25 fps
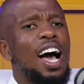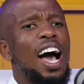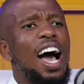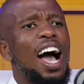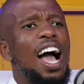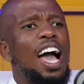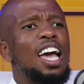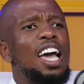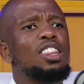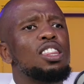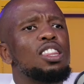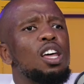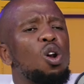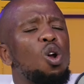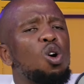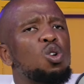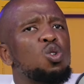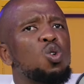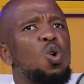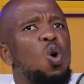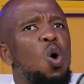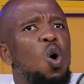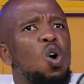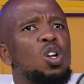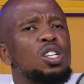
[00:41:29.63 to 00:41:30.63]
I, the Lord
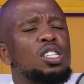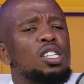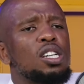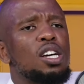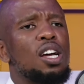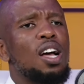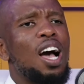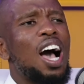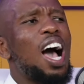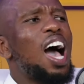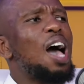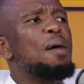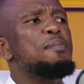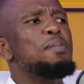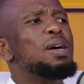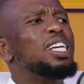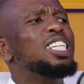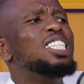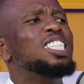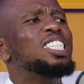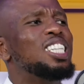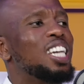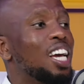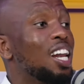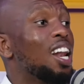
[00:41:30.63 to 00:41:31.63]
God, I'm a
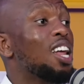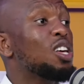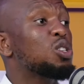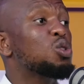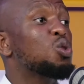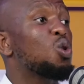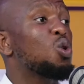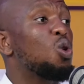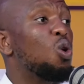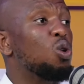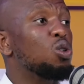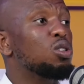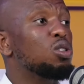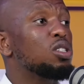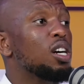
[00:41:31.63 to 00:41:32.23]
jealous God.